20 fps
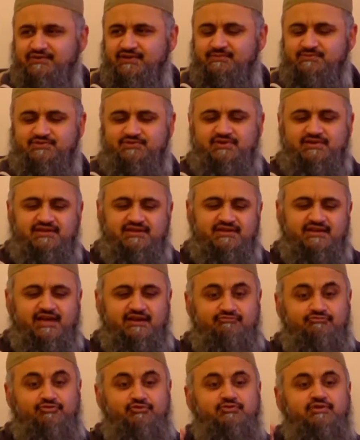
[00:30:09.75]
I'm sure he didn't get a
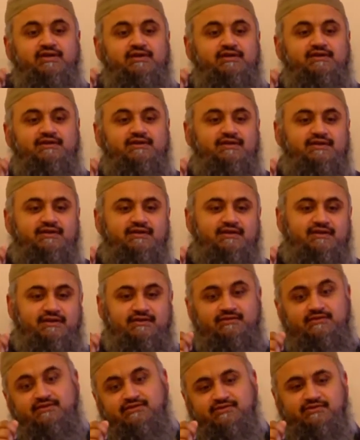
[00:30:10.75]
ruler
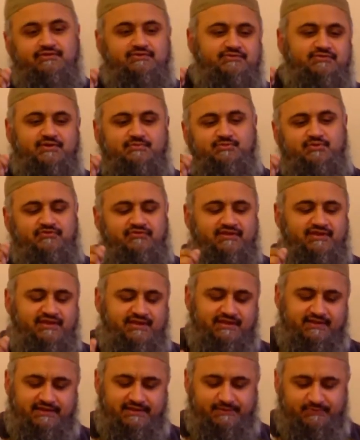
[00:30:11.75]
and try try and move it like
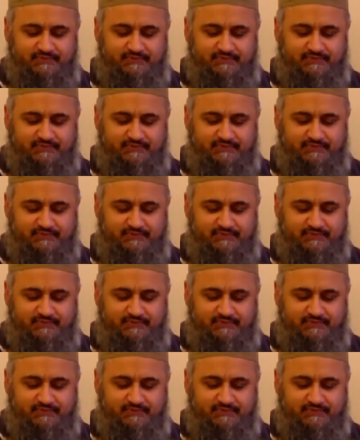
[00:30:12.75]
that.